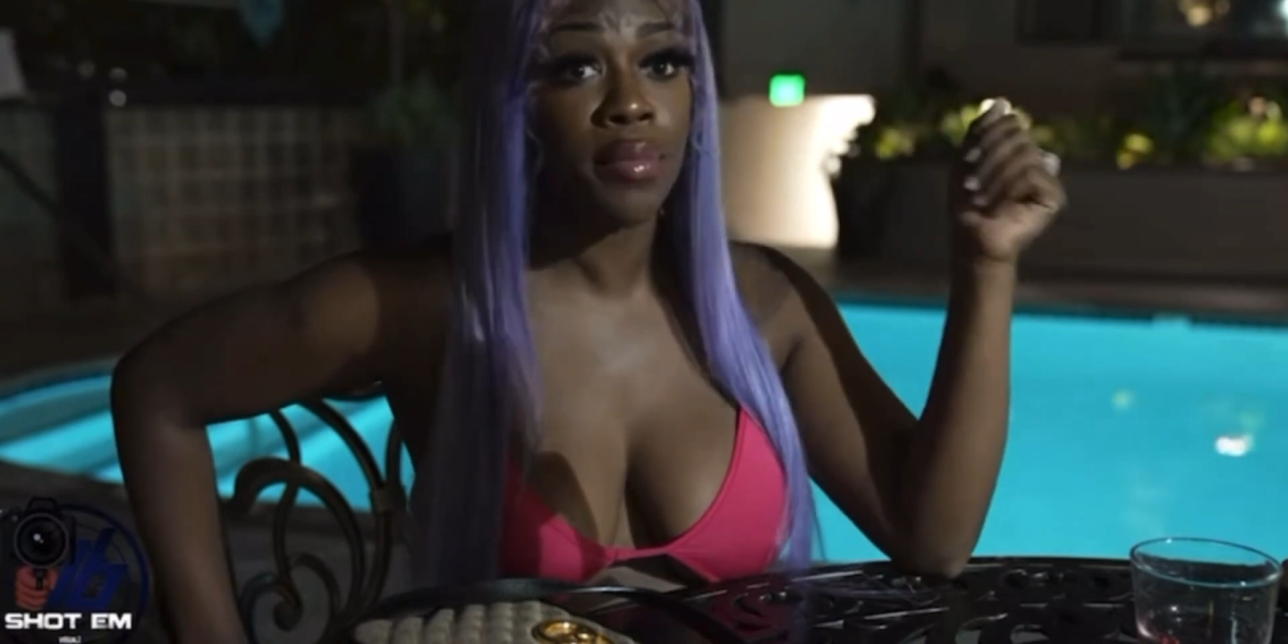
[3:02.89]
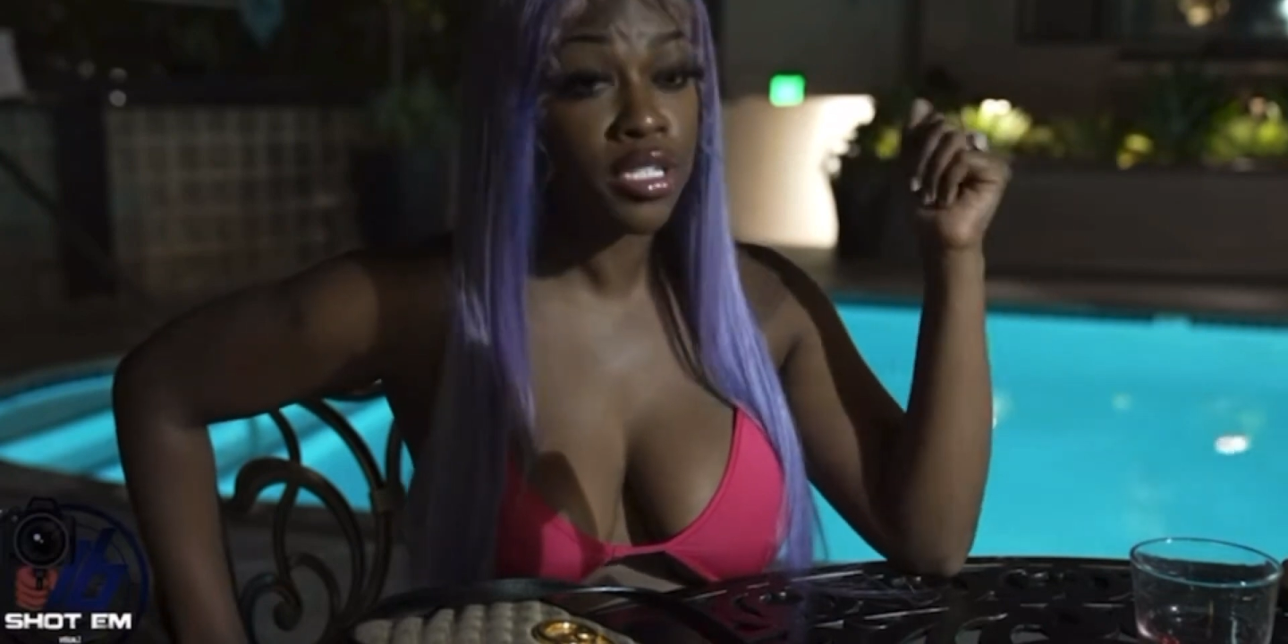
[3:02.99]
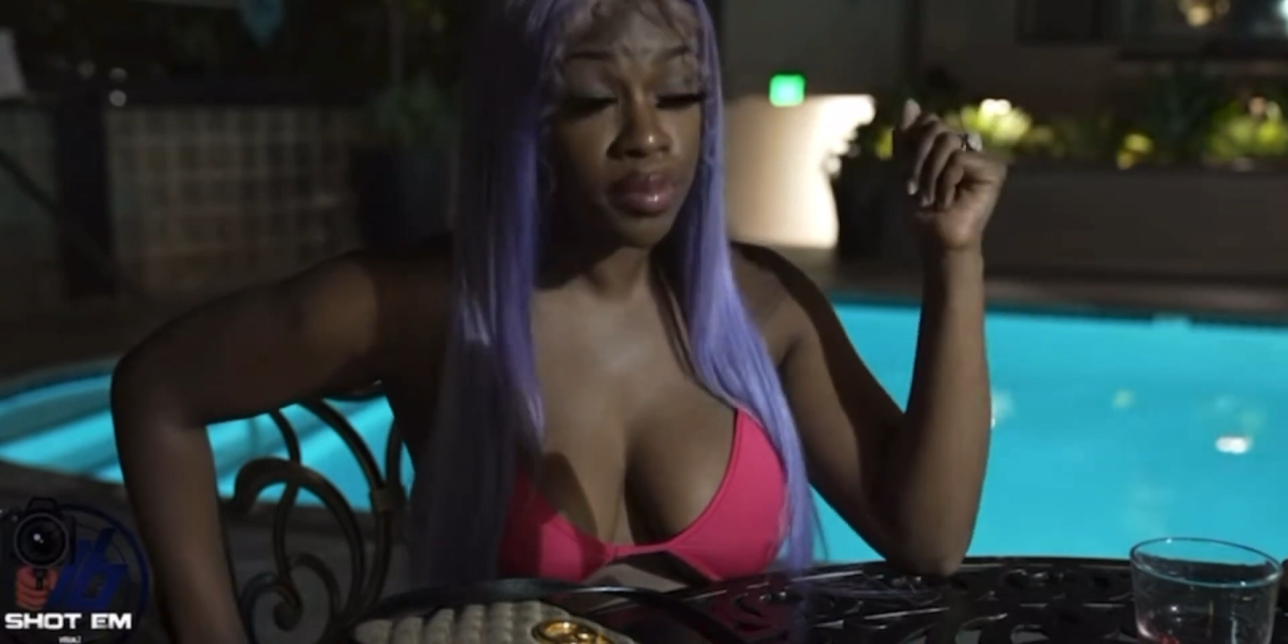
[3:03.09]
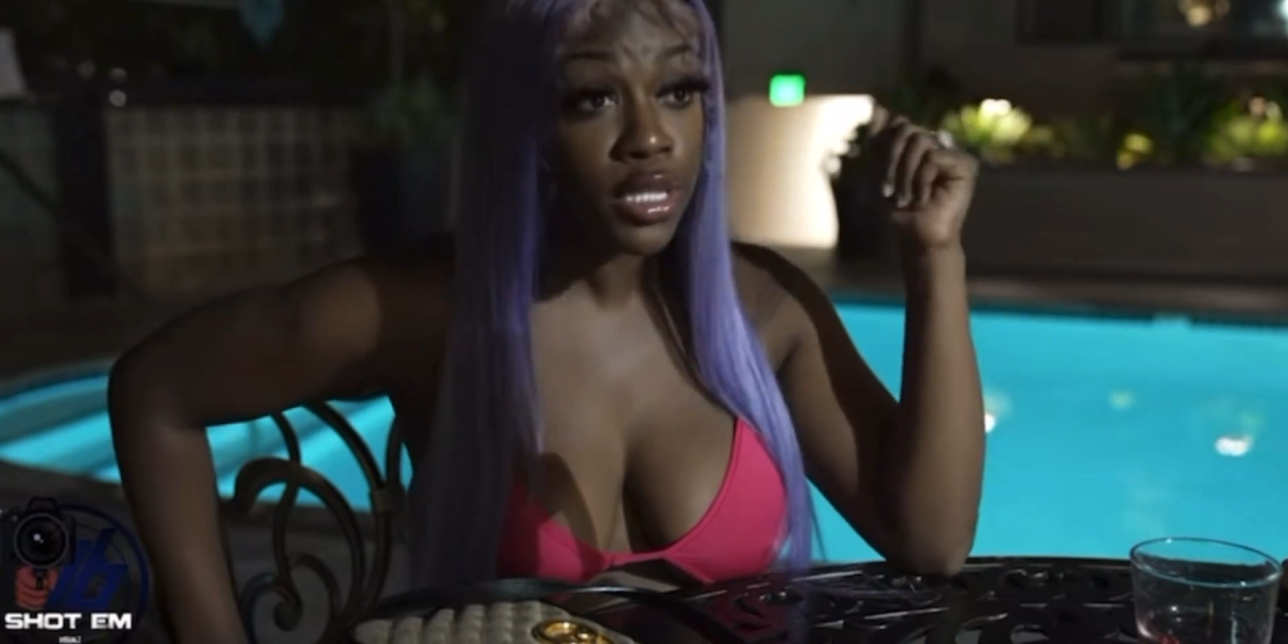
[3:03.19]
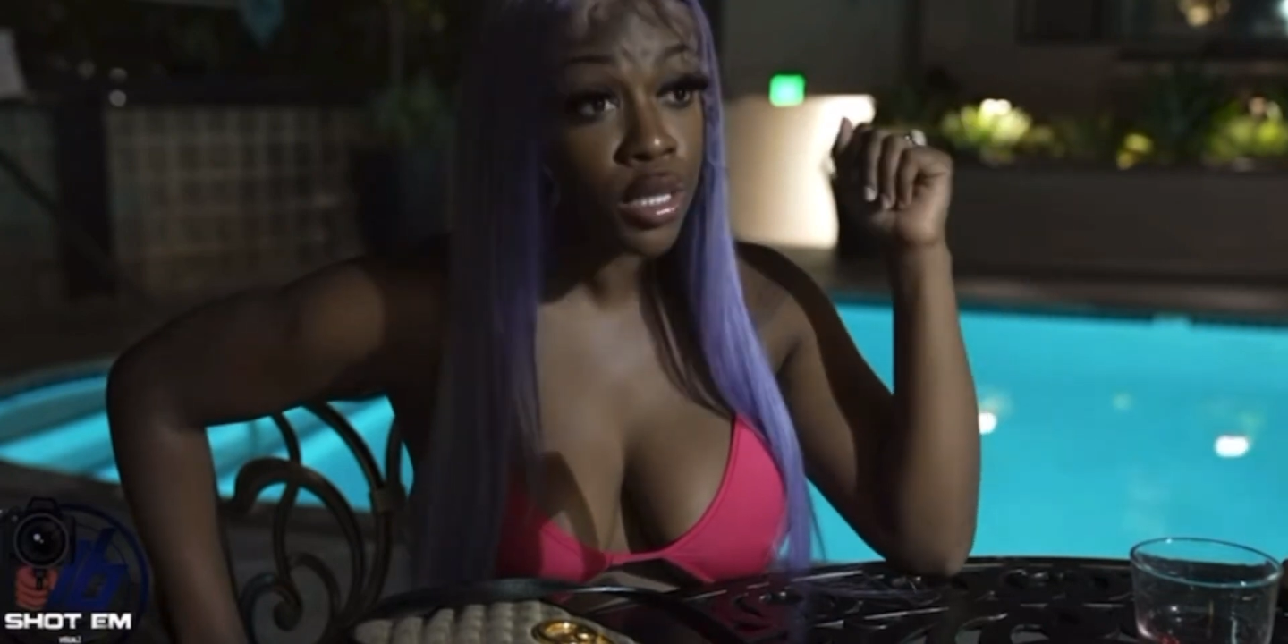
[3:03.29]

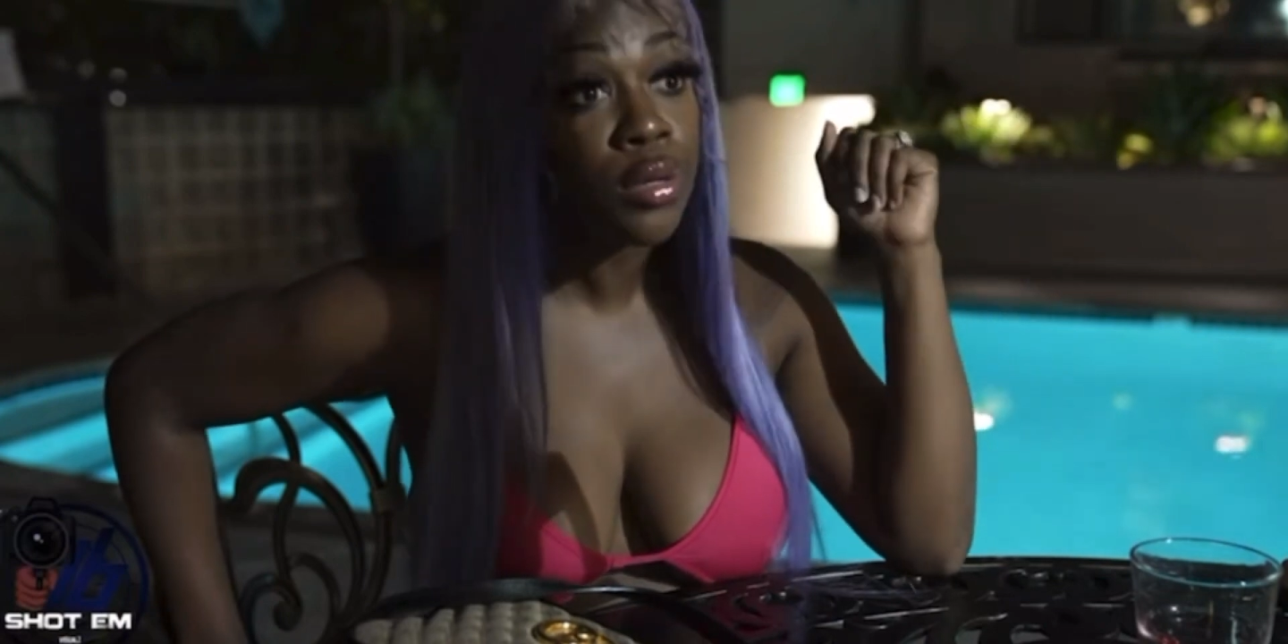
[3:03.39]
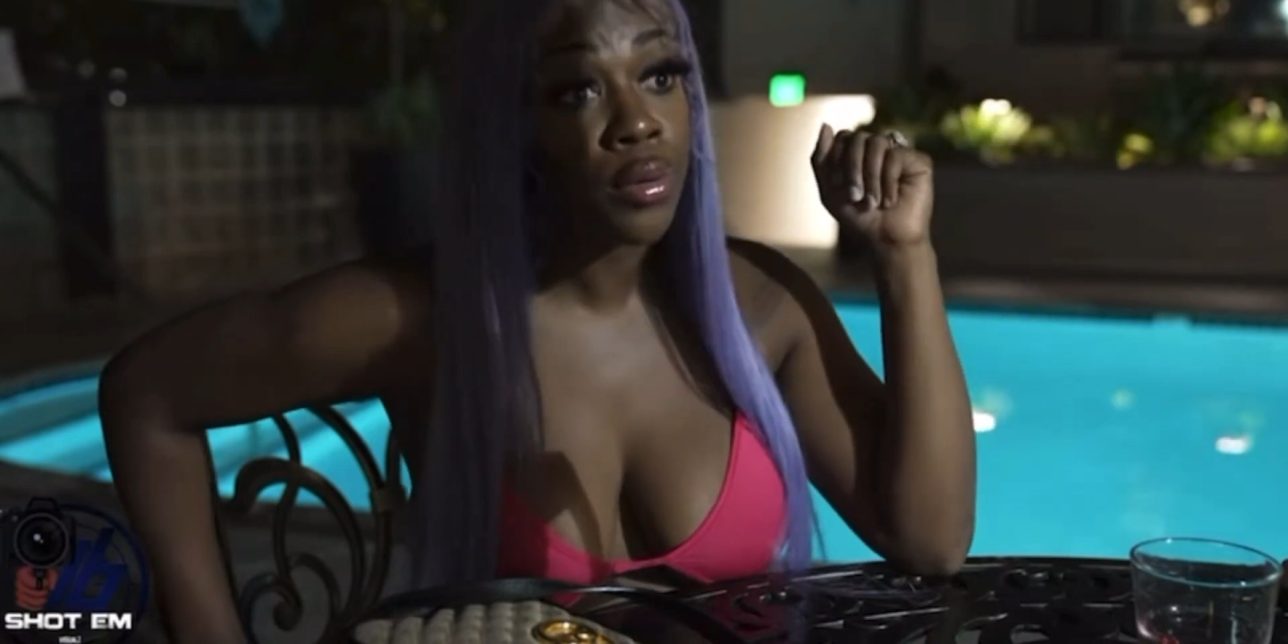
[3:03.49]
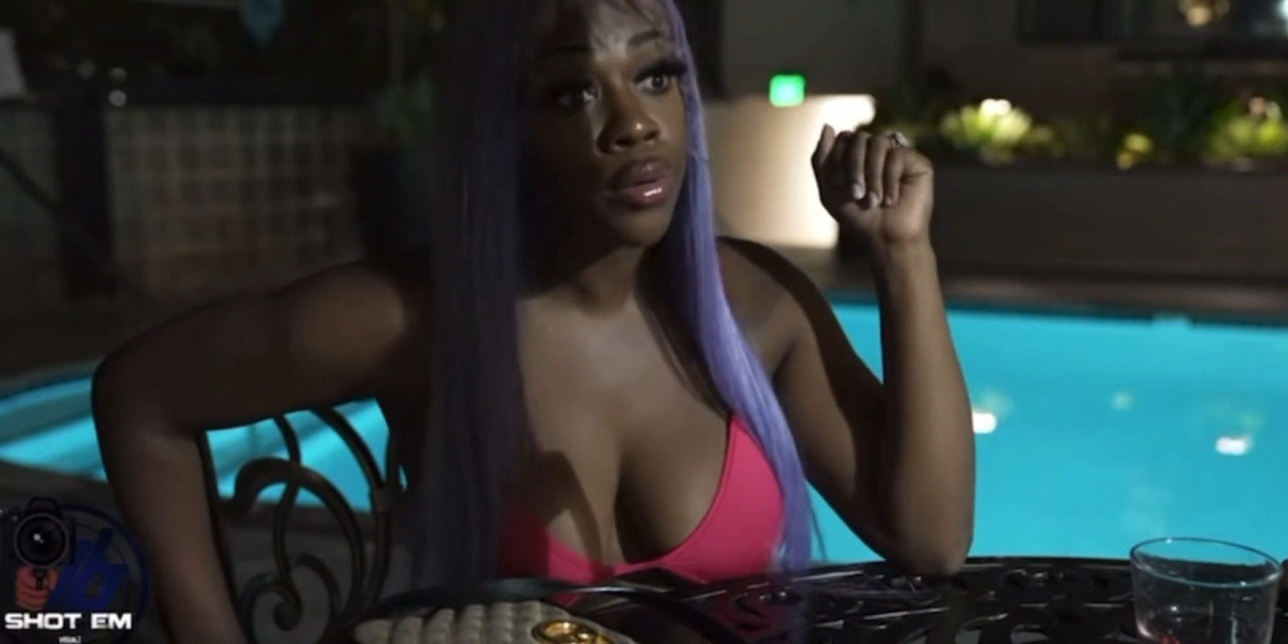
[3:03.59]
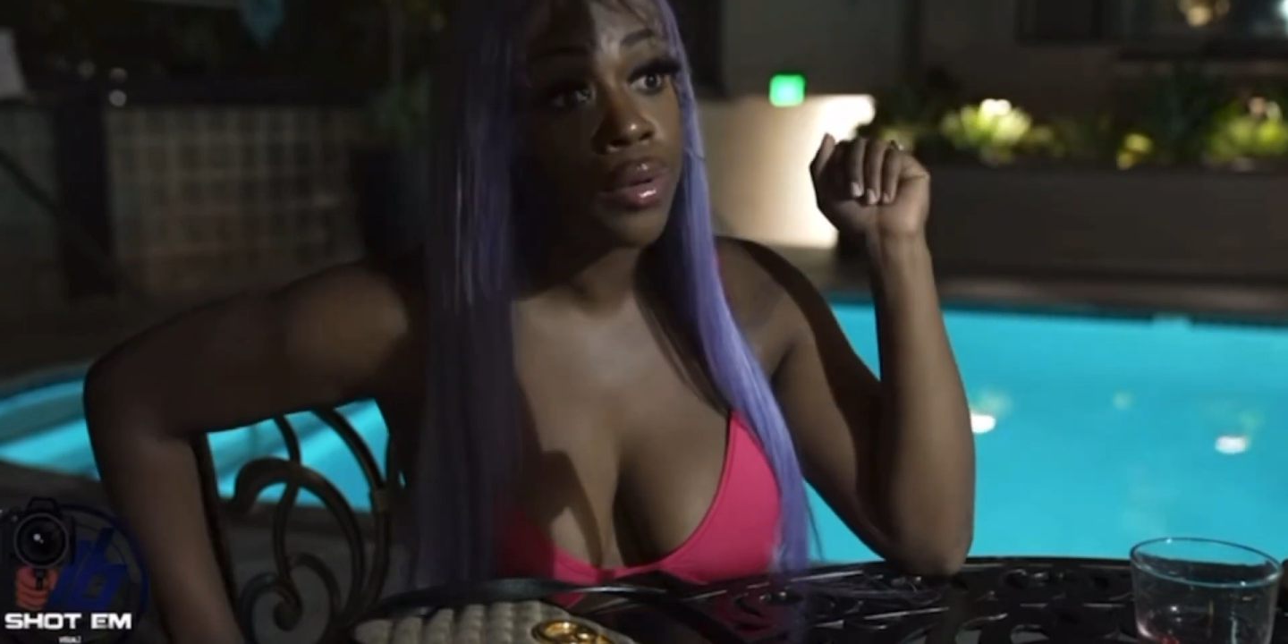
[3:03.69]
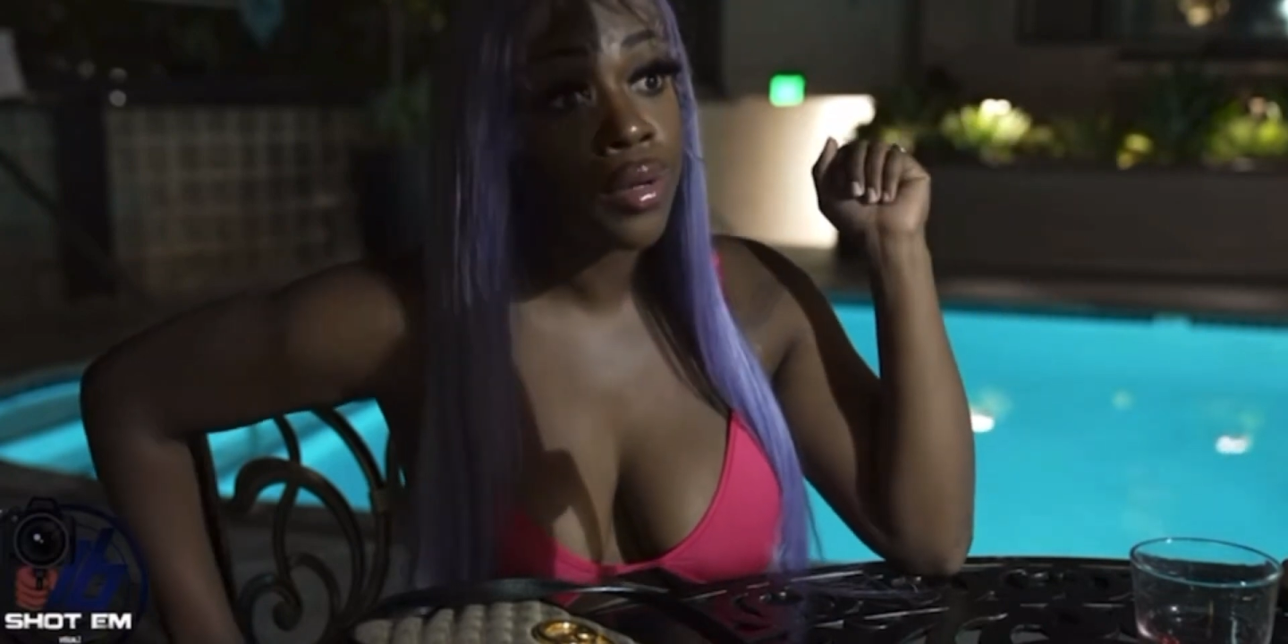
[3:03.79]
bitch, me too.